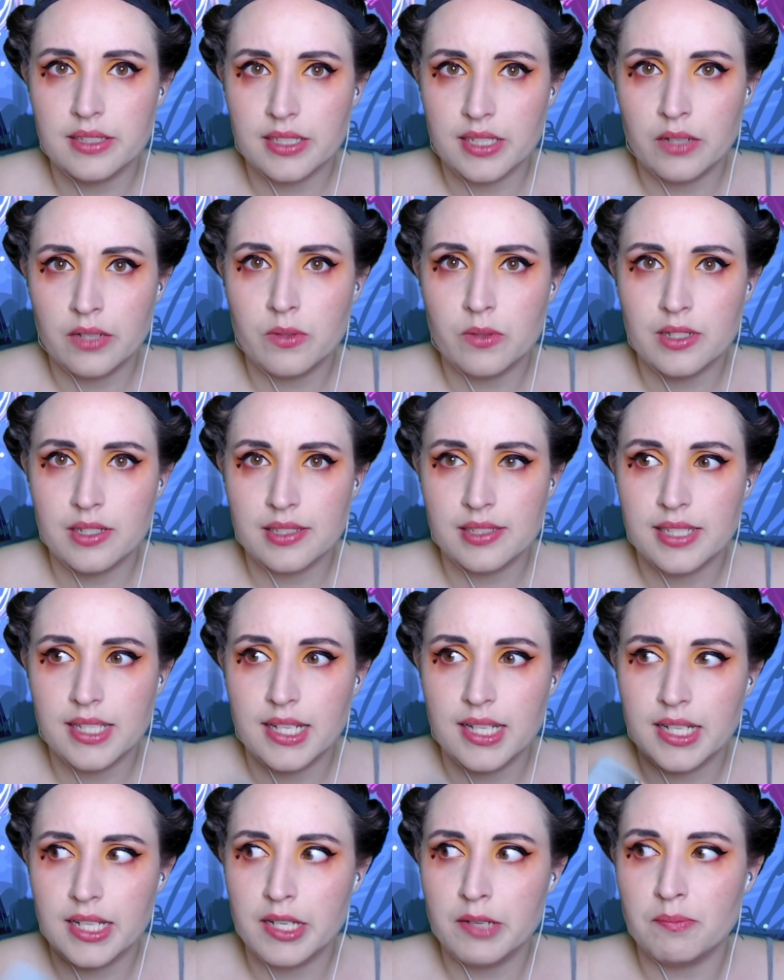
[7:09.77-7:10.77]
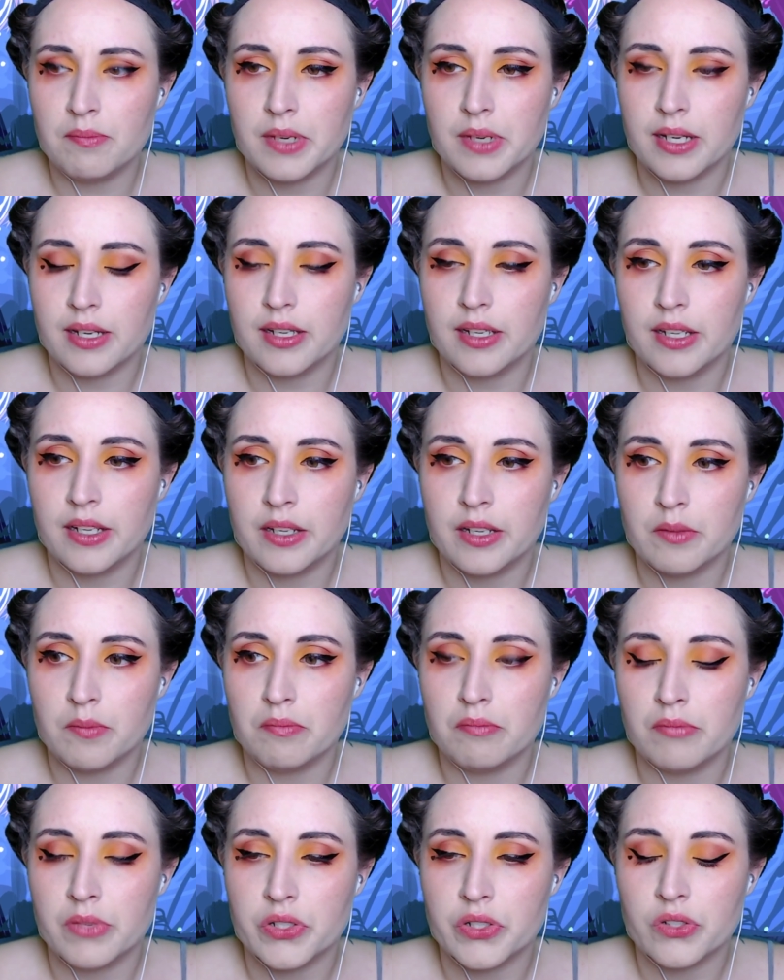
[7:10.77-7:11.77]
I want to say, my
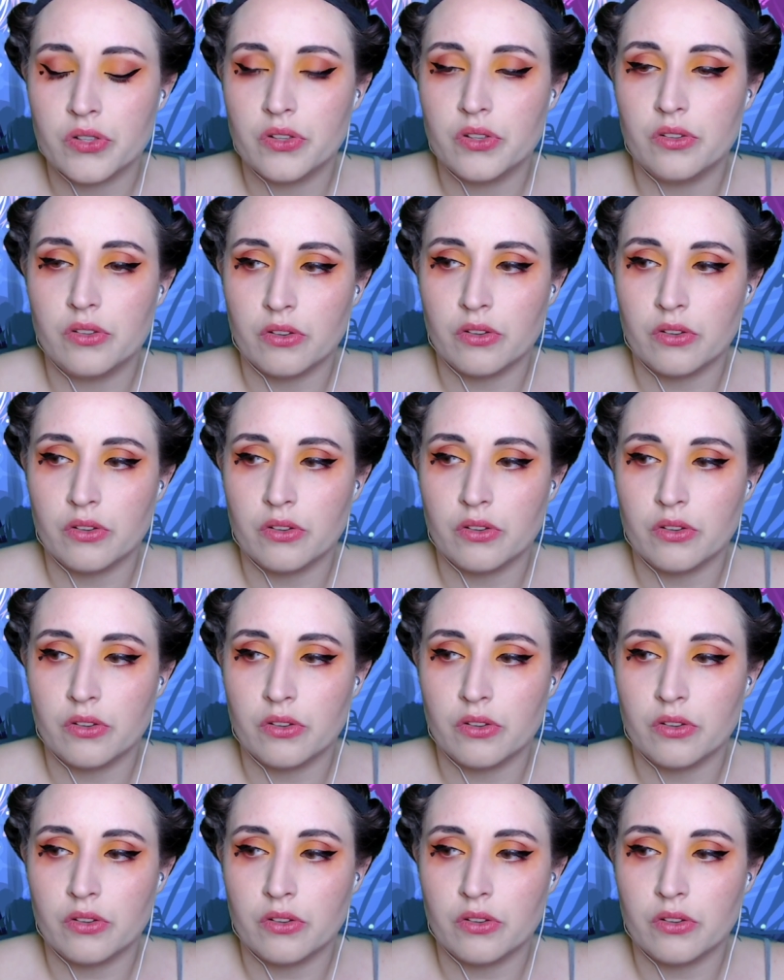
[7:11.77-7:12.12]
maternal